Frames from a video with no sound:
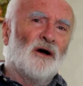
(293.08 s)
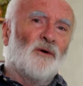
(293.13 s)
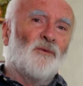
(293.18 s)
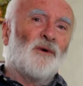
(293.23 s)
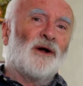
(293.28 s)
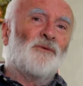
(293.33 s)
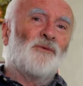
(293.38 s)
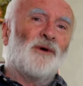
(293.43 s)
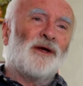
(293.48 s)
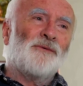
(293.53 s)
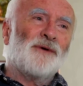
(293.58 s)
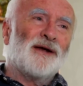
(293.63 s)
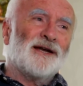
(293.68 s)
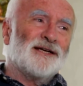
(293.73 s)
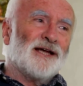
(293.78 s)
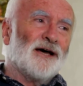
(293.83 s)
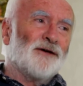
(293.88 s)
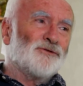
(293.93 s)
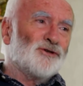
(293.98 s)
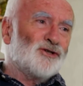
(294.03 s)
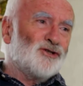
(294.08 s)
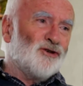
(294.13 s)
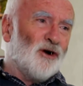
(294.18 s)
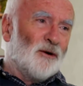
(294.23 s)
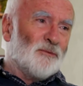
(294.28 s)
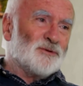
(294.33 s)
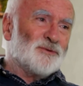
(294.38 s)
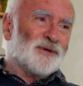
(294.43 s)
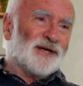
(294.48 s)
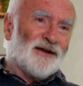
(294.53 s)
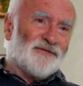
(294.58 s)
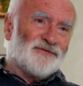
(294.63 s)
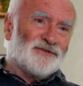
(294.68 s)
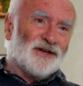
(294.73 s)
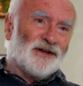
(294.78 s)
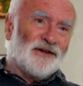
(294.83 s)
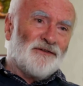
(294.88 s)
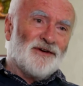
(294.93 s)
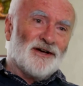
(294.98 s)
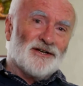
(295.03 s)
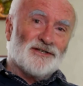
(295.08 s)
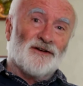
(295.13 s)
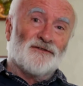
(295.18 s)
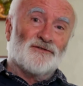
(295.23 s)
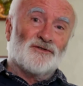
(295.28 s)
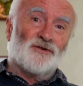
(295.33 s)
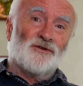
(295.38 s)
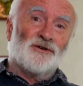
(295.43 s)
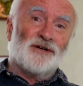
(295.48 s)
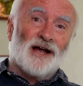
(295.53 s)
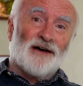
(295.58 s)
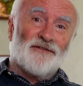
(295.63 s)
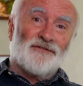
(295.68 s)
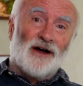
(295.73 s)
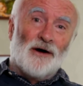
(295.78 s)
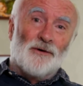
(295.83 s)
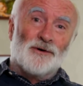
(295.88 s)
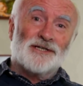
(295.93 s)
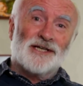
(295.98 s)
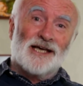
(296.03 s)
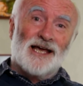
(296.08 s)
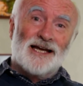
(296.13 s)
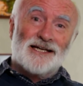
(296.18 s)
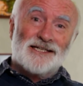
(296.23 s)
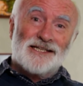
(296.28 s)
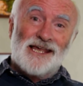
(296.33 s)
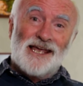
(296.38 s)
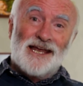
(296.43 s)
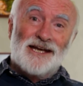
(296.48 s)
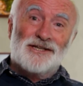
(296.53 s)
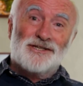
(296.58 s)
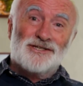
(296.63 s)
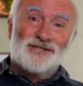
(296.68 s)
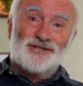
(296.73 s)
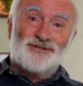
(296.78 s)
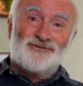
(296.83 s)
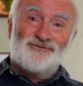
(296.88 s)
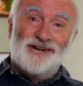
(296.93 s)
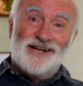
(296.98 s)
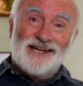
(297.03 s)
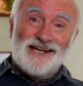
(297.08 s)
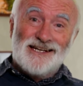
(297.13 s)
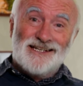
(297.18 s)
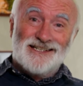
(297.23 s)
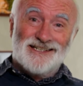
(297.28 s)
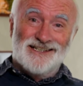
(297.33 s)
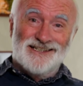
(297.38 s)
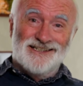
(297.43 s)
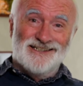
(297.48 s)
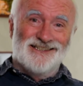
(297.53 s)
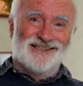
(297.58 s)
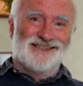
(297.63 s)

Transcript: When we went down the shops, we'd have to give ourselves a good half hour to get to the end of the street.